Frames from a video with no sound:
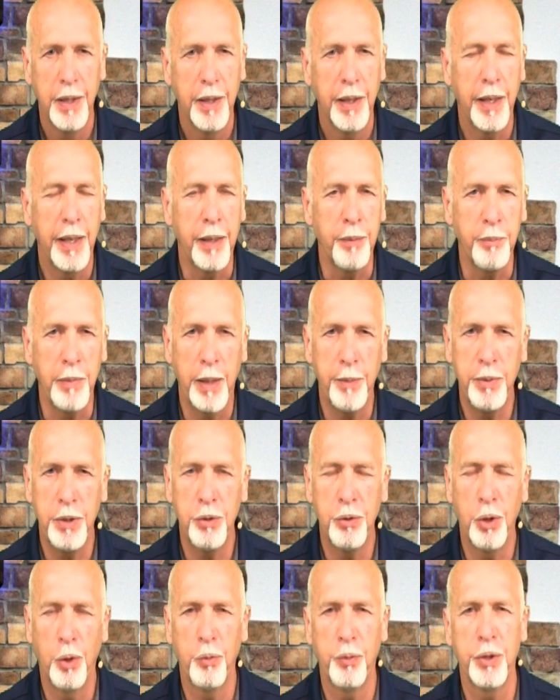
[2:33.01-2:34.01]
And maybe you
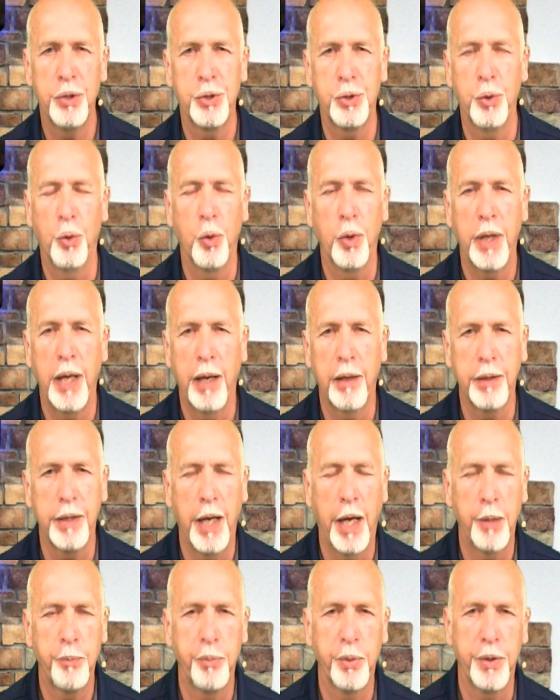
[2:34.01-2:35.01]
know the story how
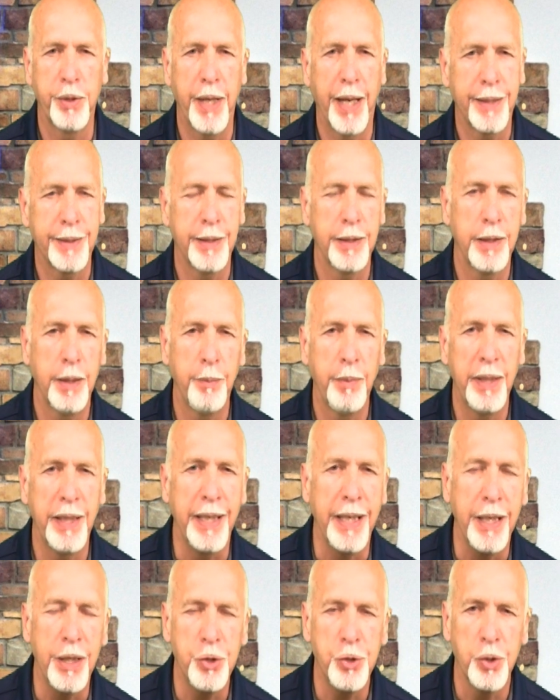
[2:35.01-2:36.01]
God protected them in
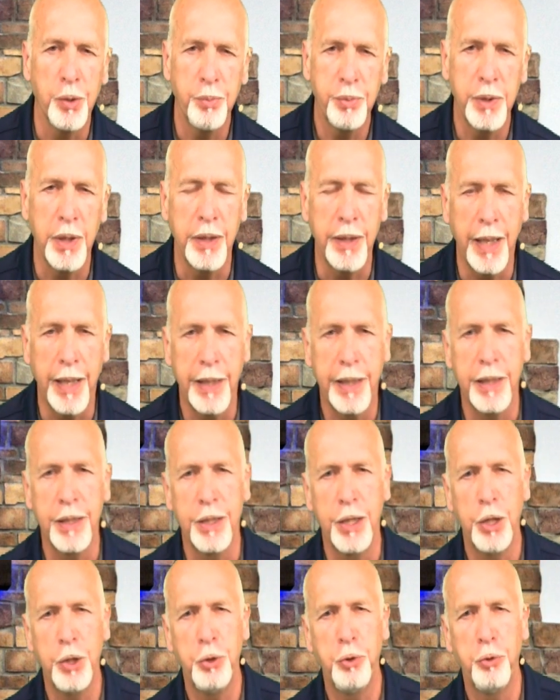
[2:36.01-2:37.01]
Egypt, and they
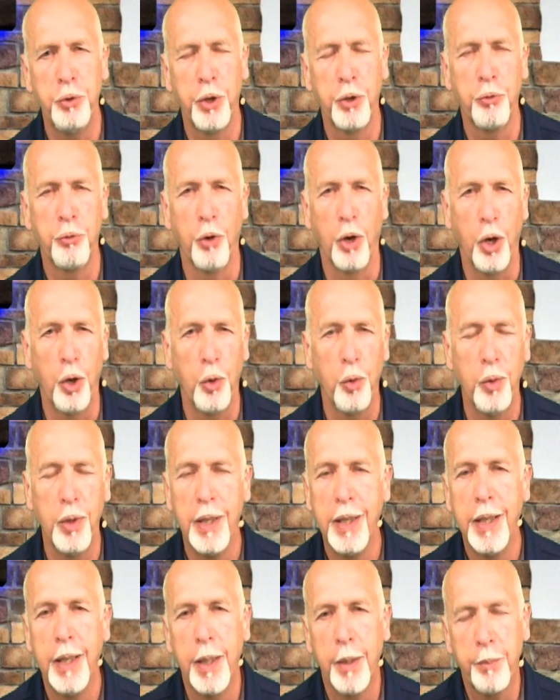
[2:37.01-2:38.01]
continued to grow.
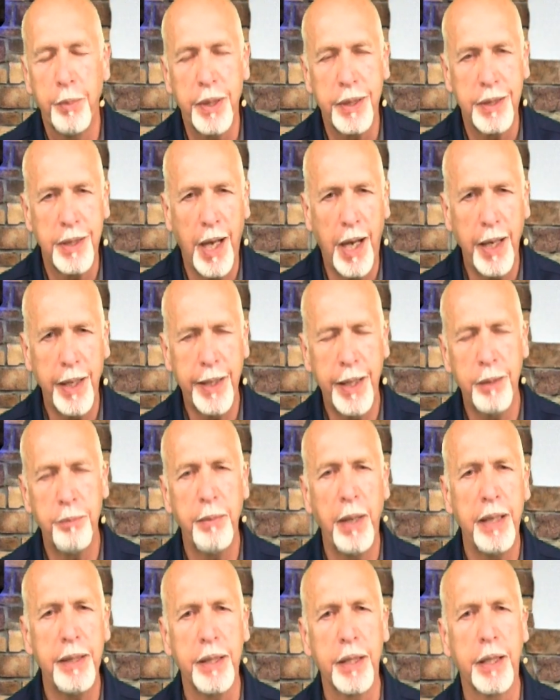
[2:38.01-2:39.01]
But God had
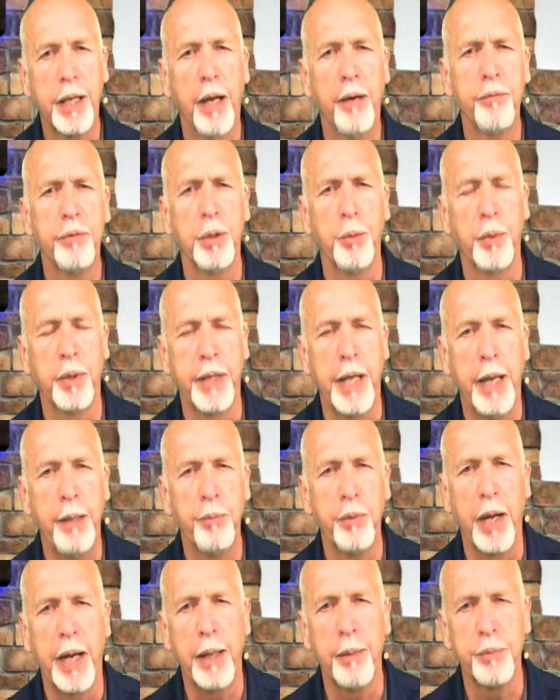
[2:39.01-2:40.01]
made the covenant with
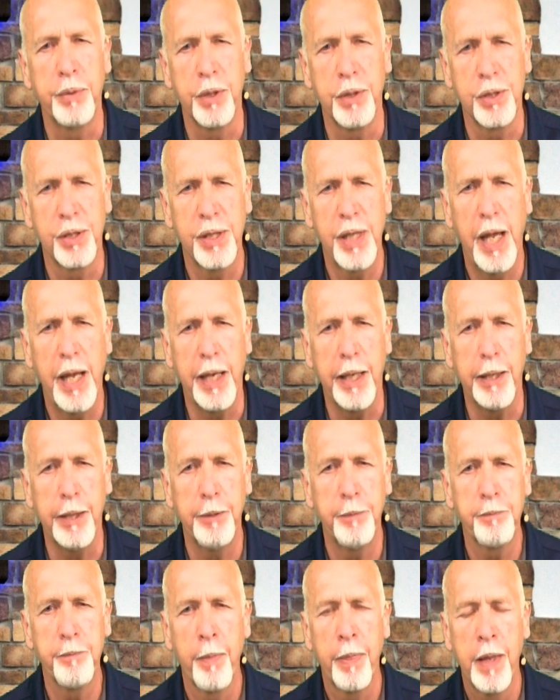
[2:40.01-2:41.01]
Abraham to
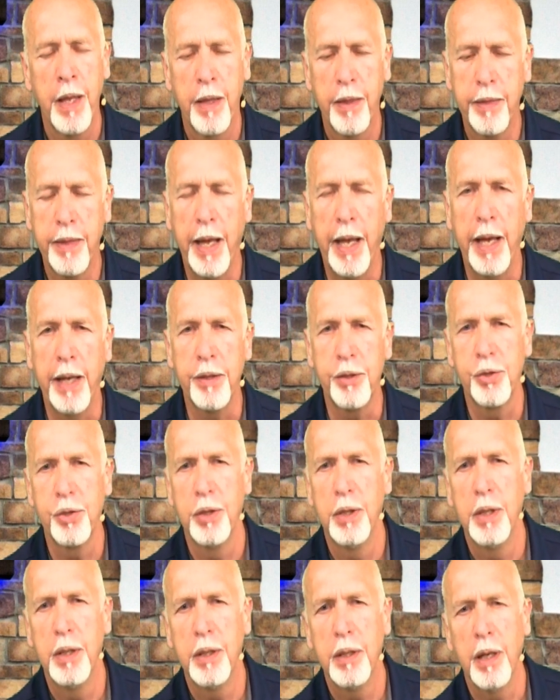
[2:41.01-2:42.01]
say that
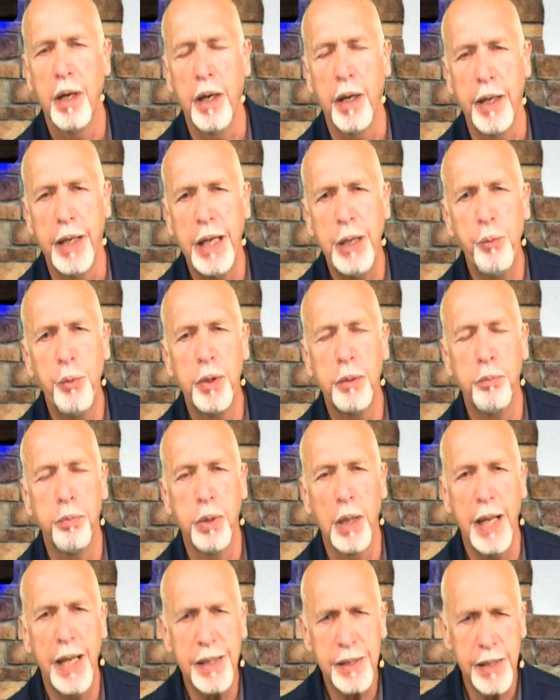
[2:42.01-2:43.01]
uh, he would
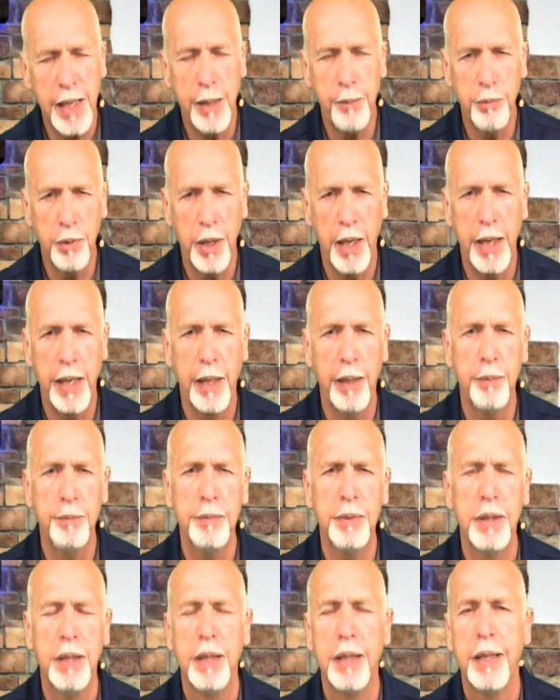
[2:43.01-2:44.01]
bless Abraham,
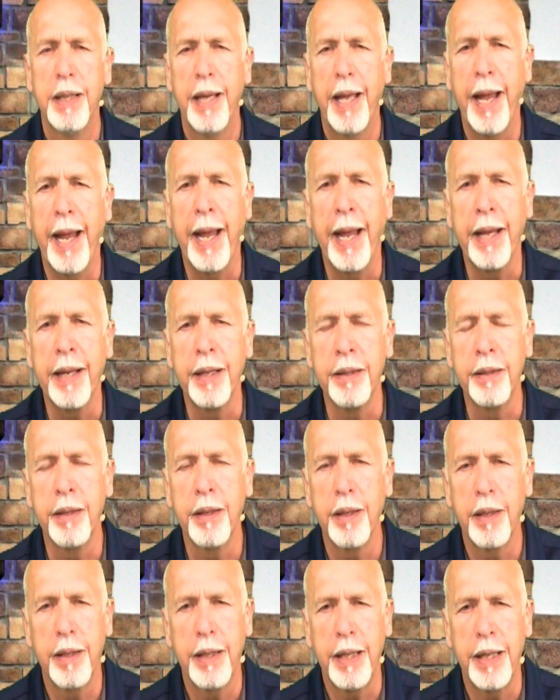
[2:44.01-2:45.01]
and
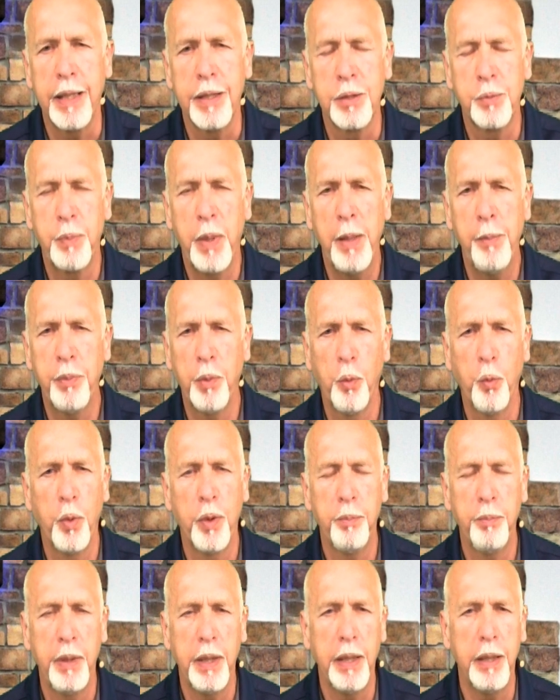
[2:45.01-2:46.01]
his people
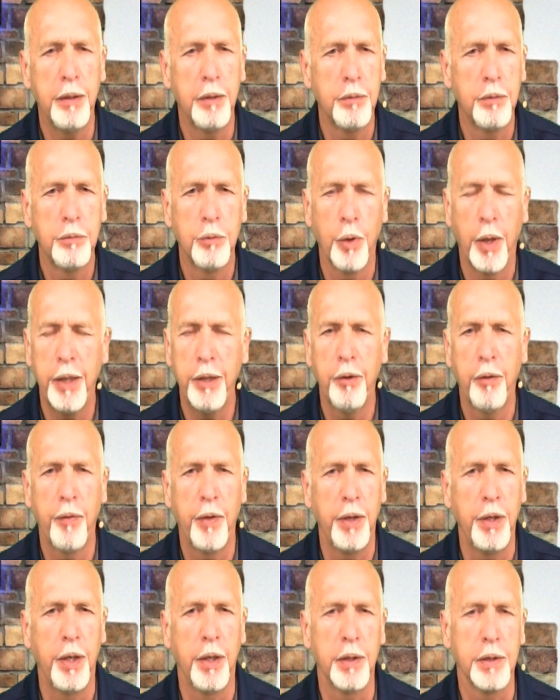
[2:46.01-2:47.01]
would be greater
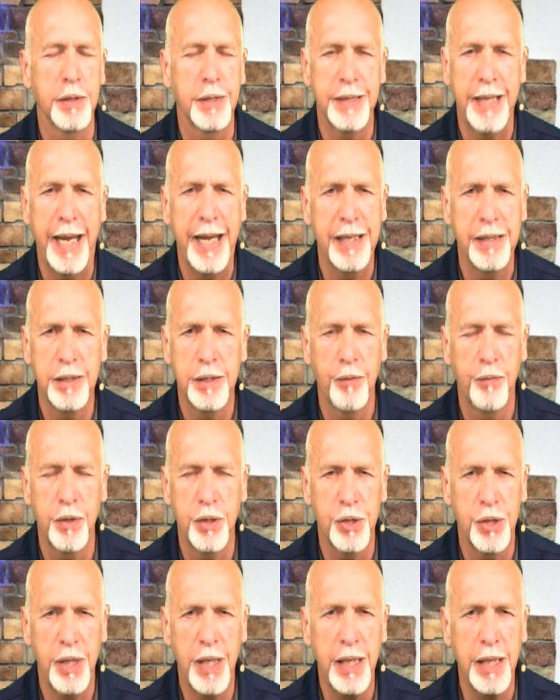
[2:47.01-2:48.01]
than the sands of the
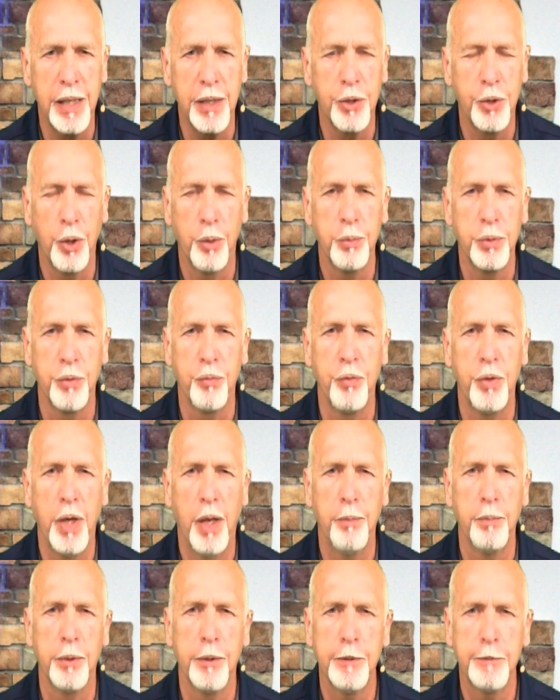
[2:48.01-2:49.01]
sea in terms of
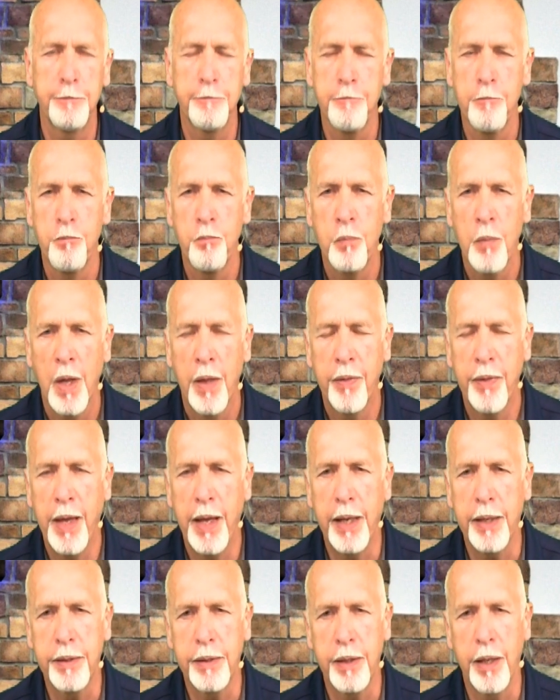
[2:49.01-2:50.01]
number
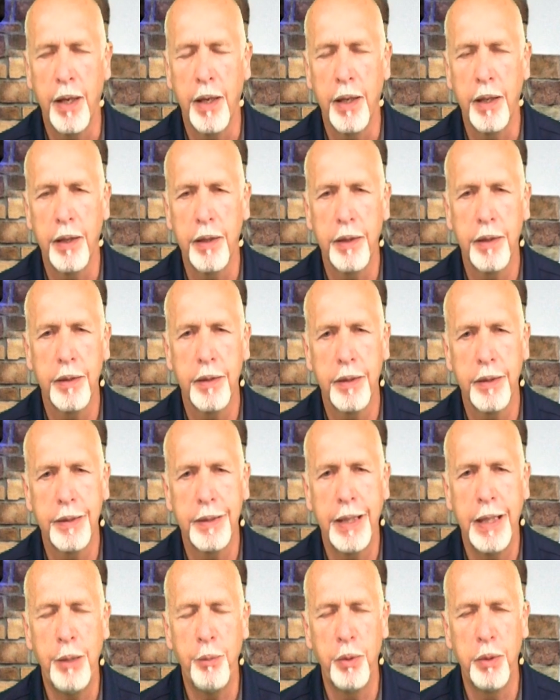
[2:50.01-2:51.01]
that uh,
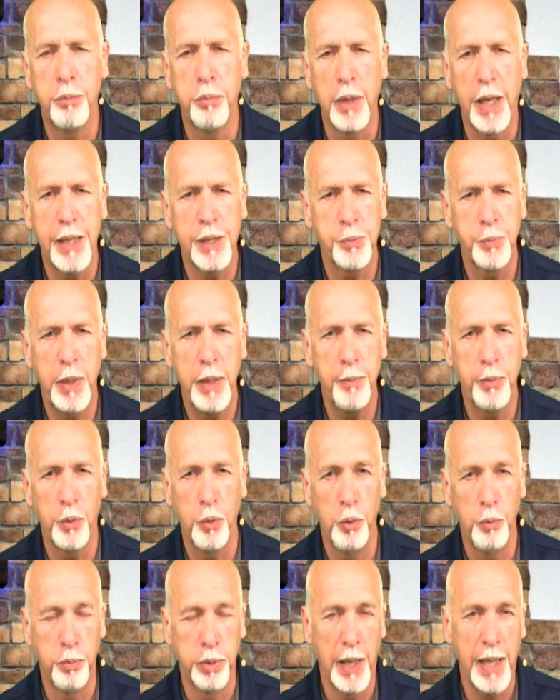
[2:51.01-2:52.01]
he would bless people
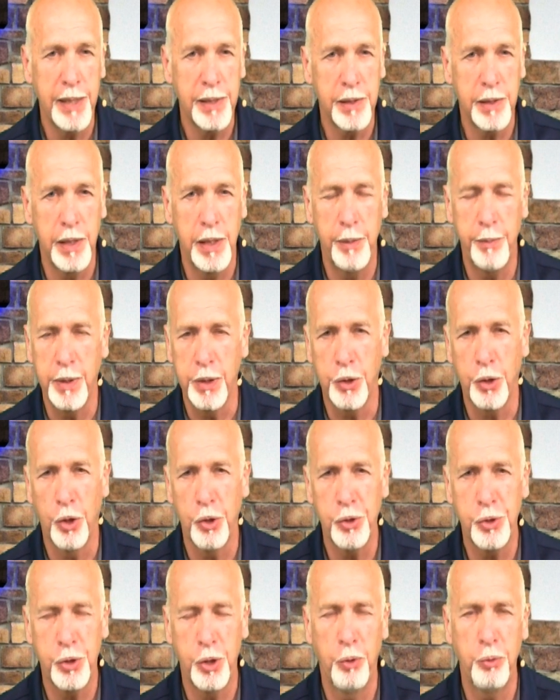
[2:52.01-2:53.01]
who bless them and
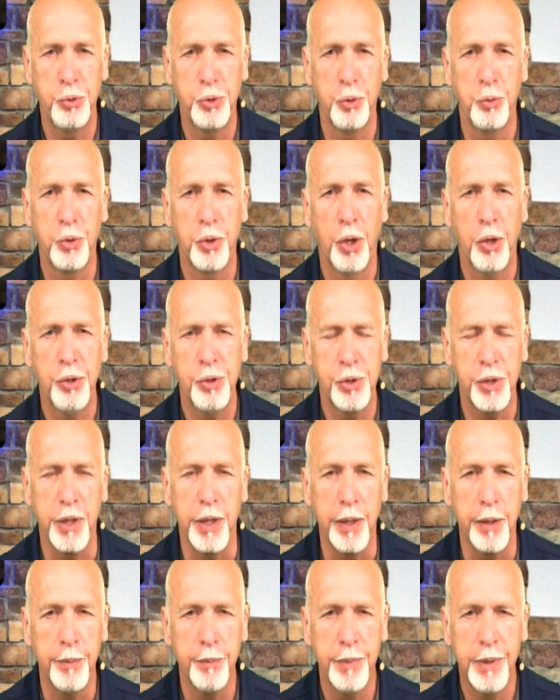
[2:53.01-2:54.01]
curse those who curse
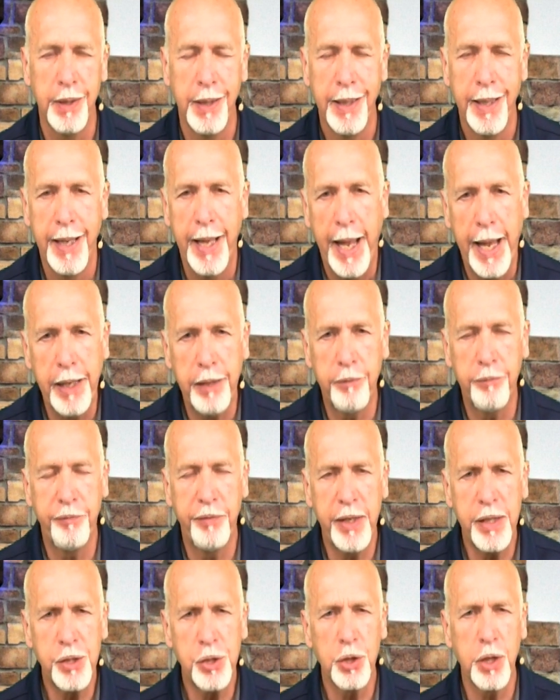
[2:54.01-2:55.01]
them. And
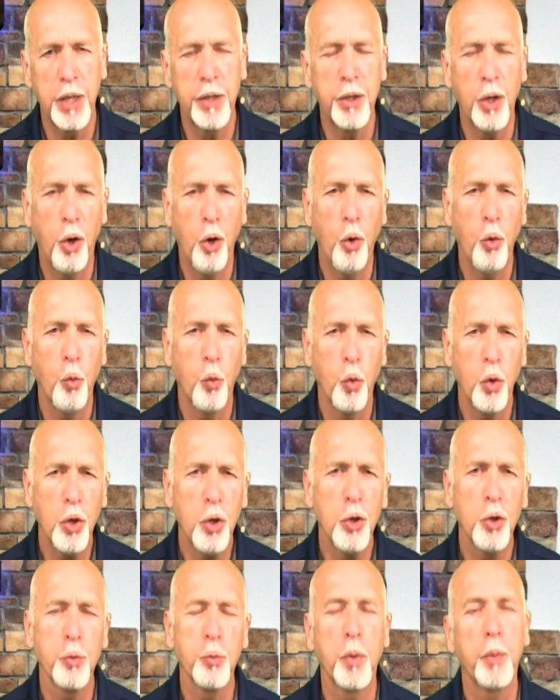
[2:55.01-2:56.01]
eventually the whole
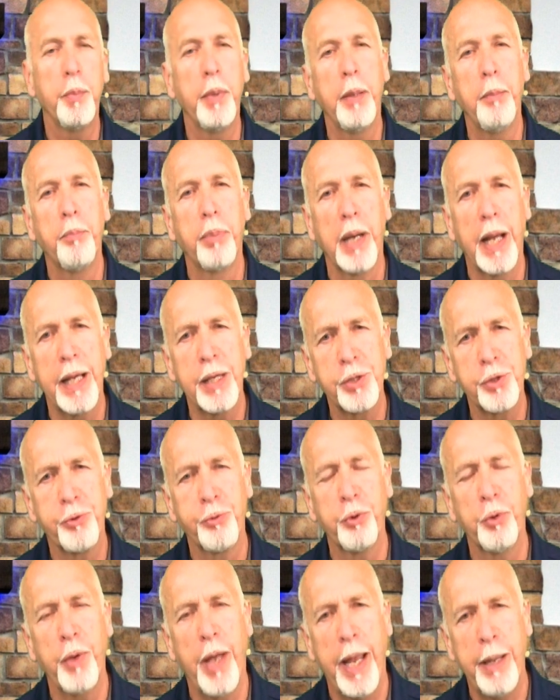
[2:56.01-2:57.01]
world would be blessed
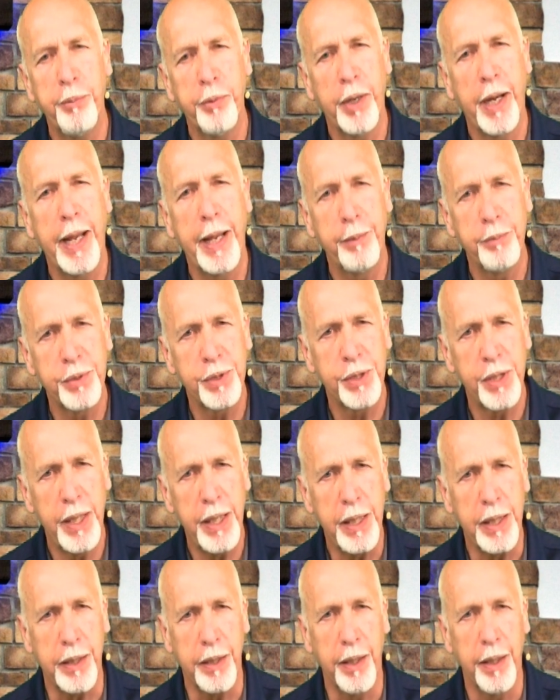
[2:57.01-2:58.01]
through Abraham's
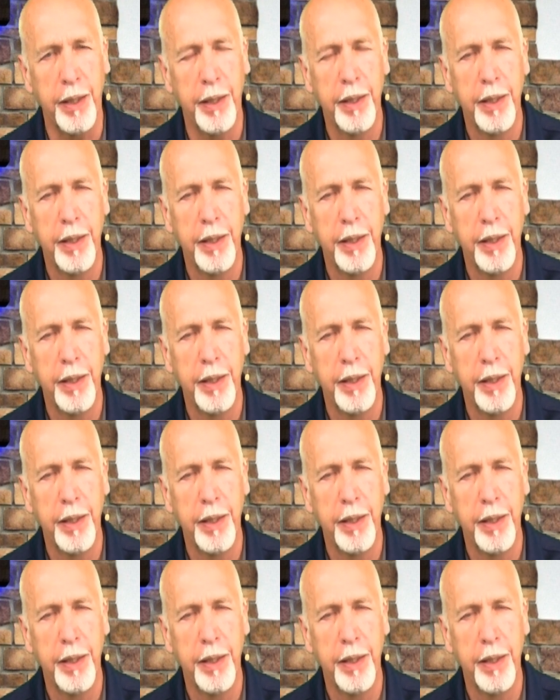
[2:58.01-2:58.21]
seed.